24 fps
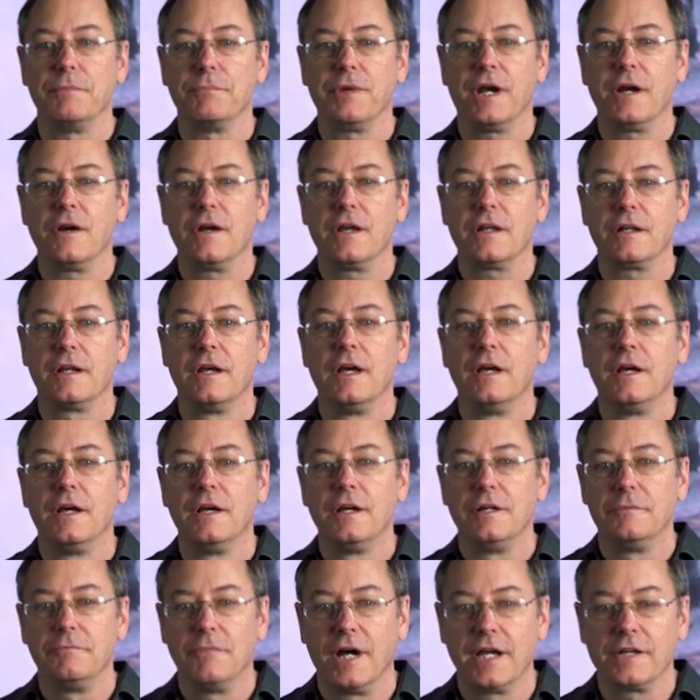Barrett,
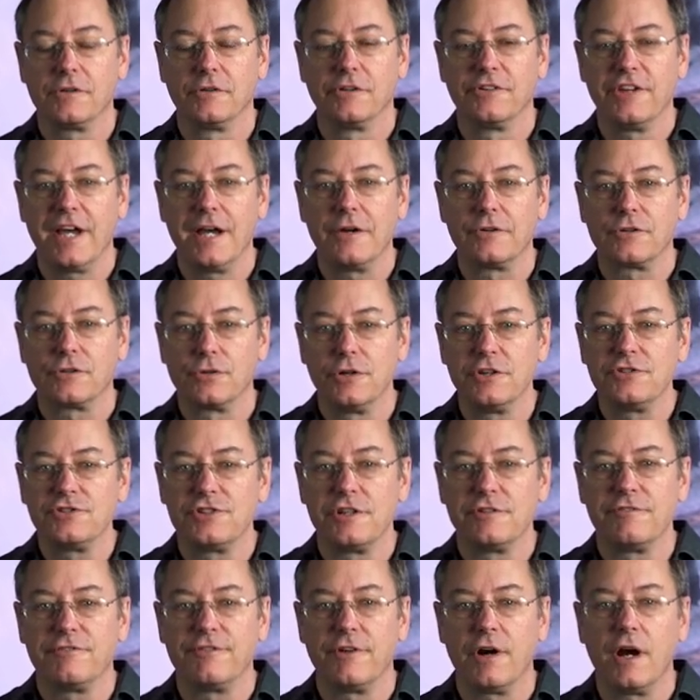Michael Dowd,
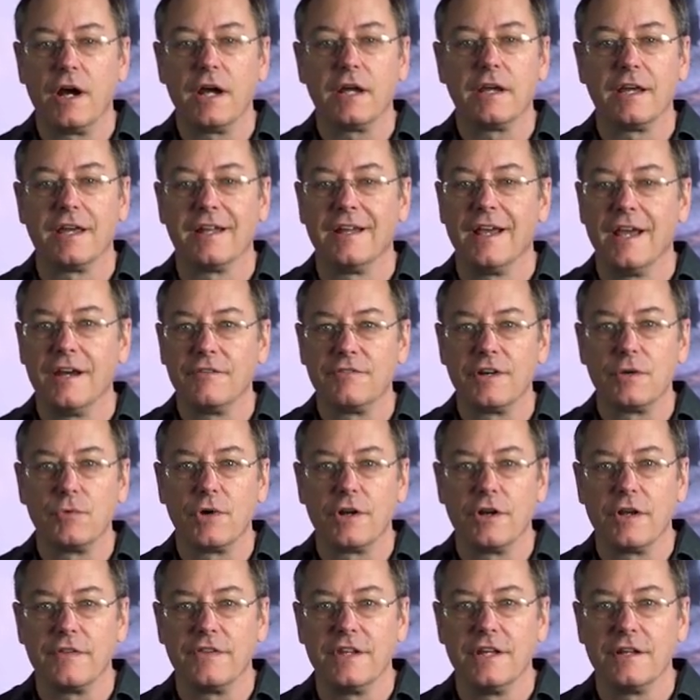Christian Fry, and
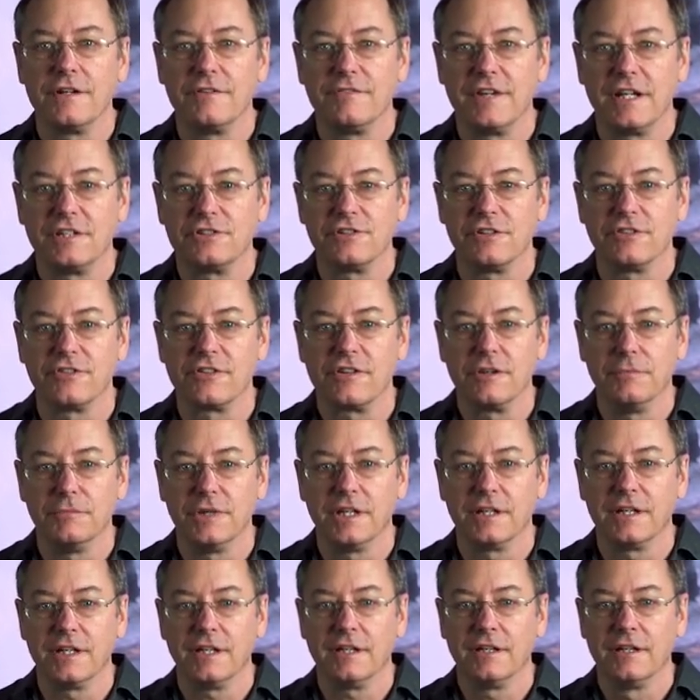everyone on the Innovations
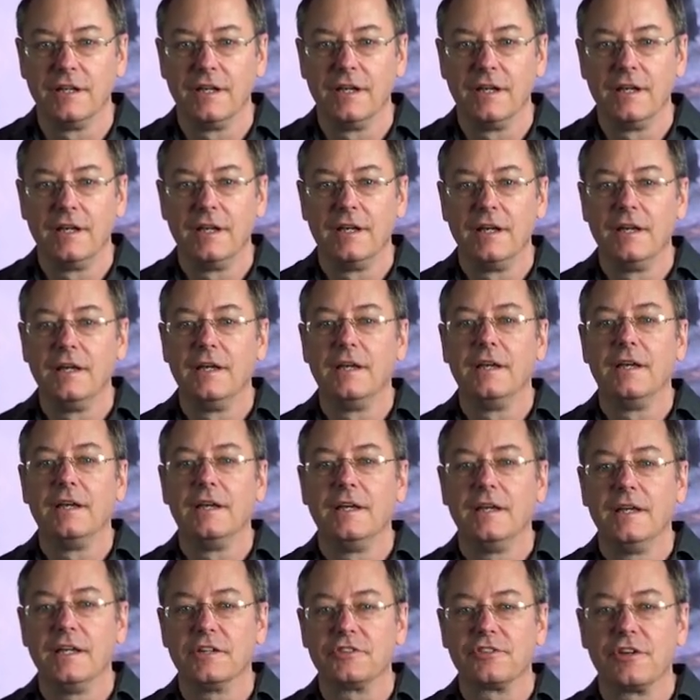Committee.
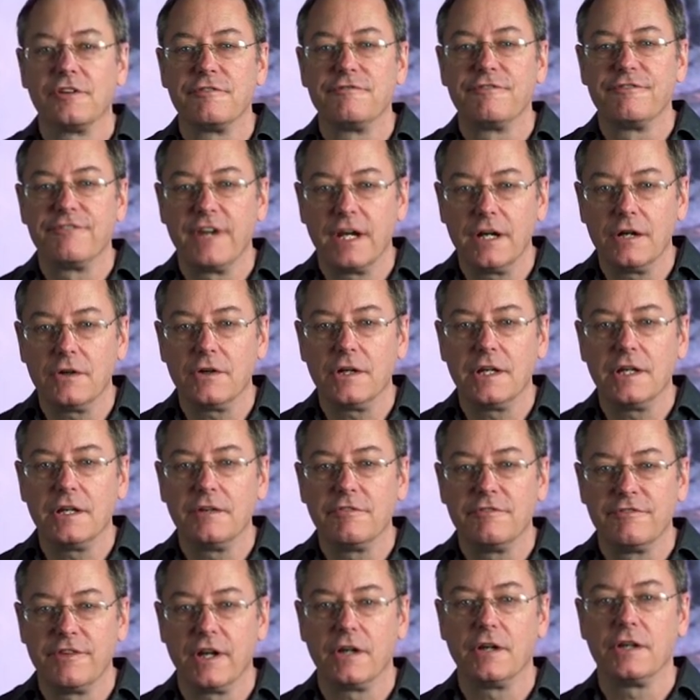It's a very,
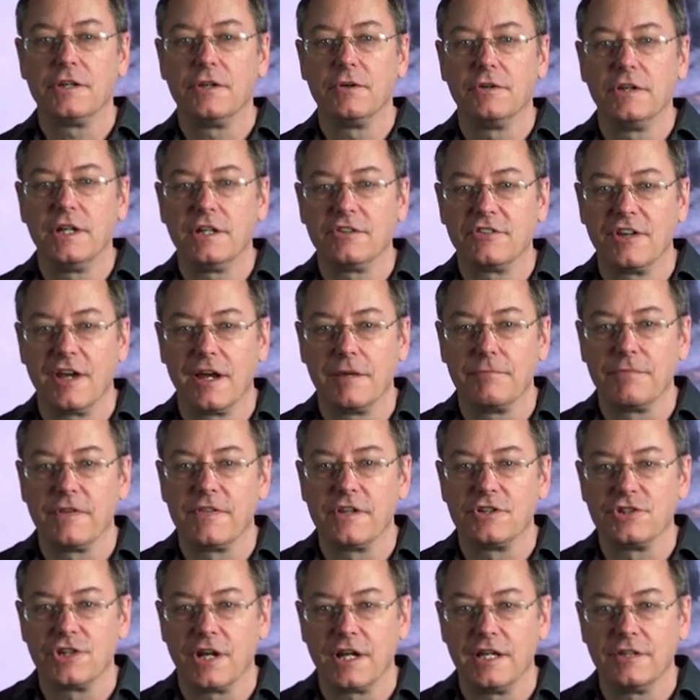very unique time for
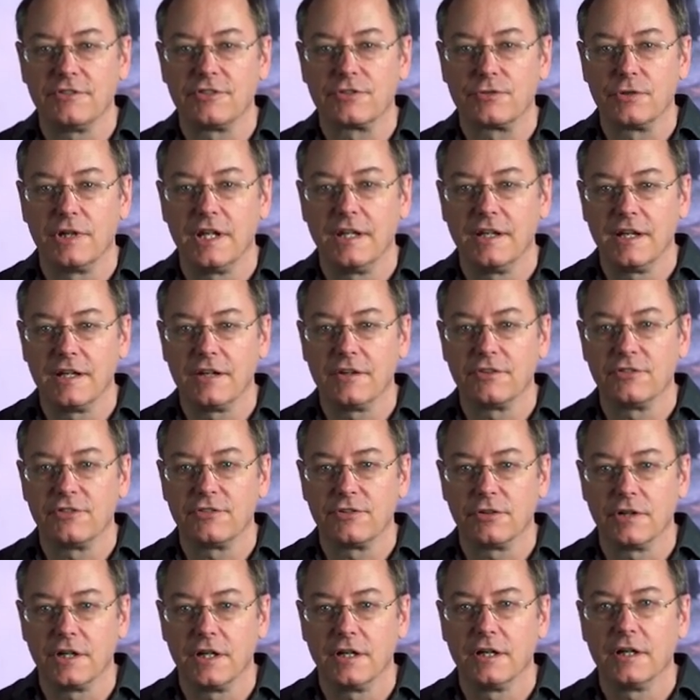the giant screen
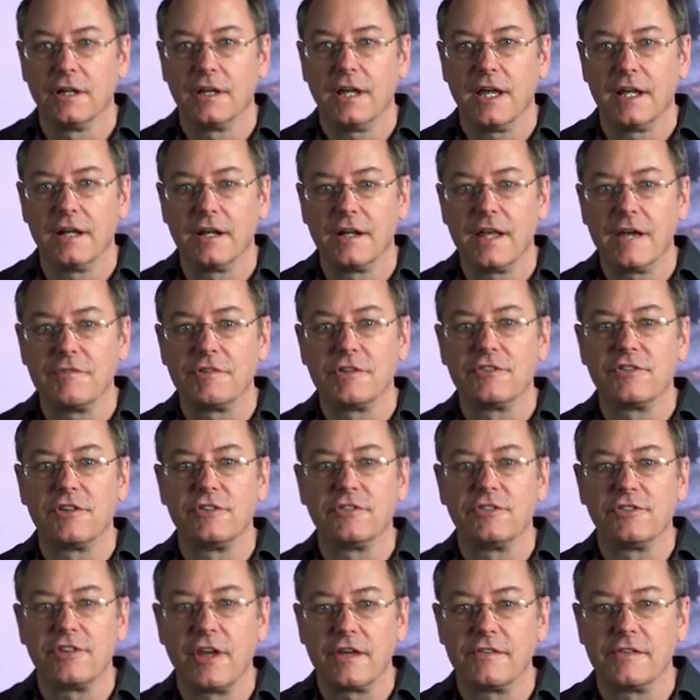industry. And at Evans and
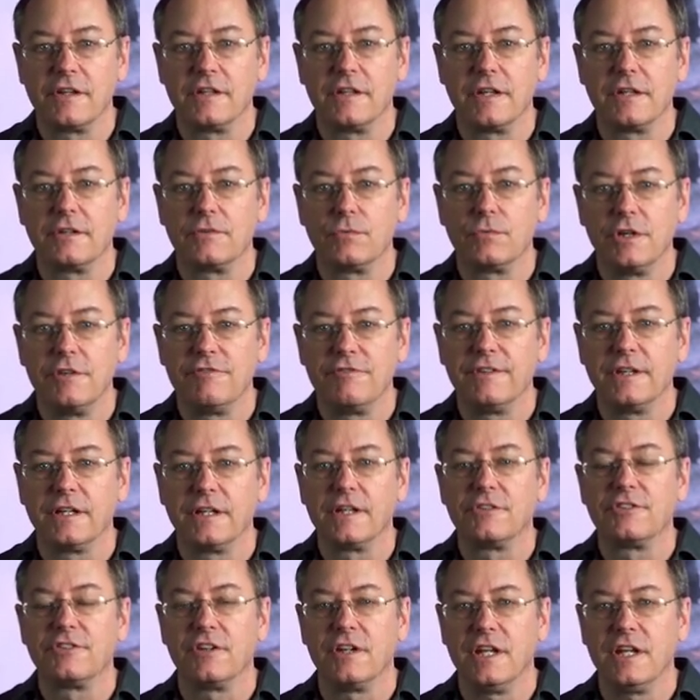Sutherland, we feel
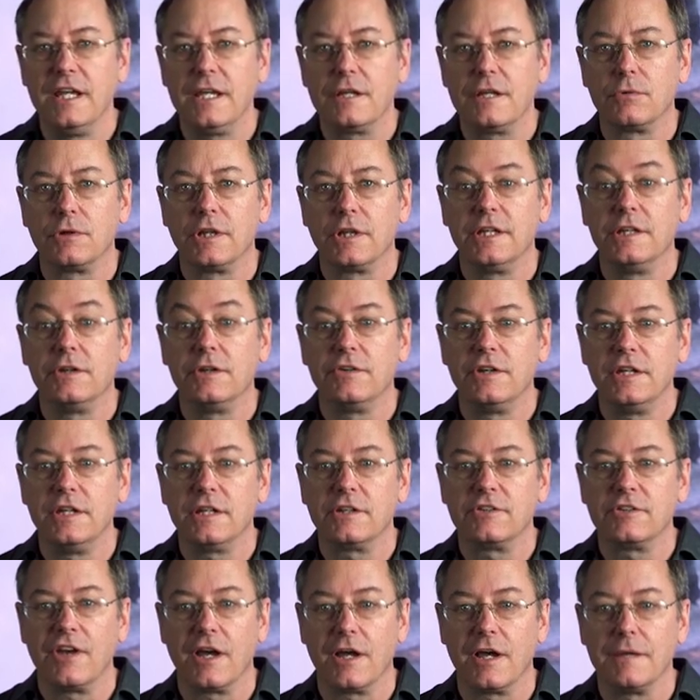it's an equally
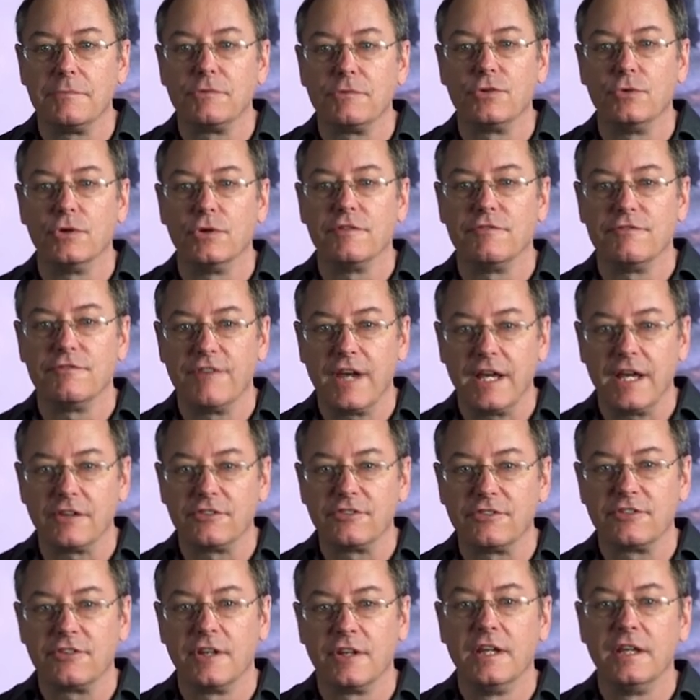unique time to
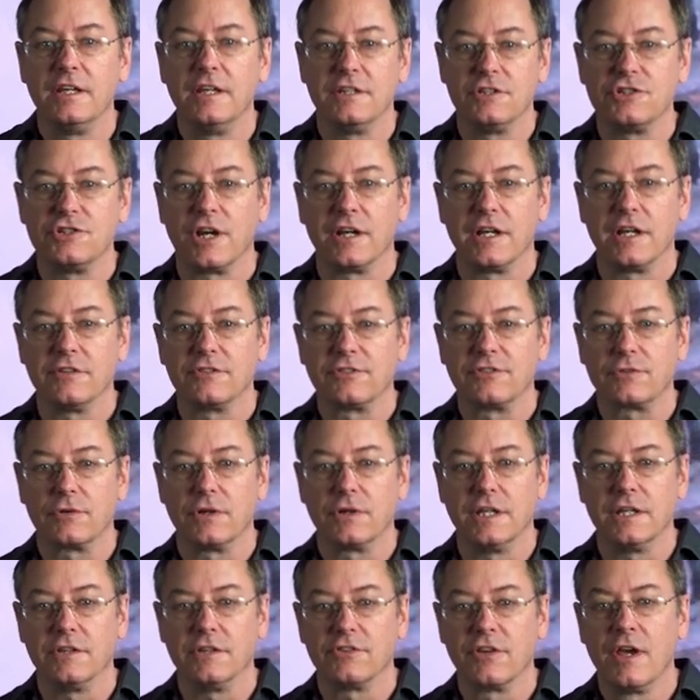invest in giant
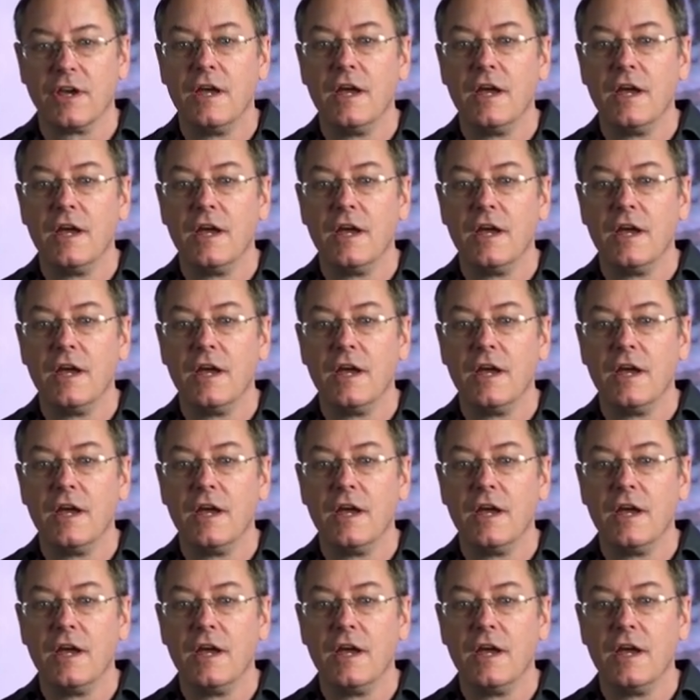screens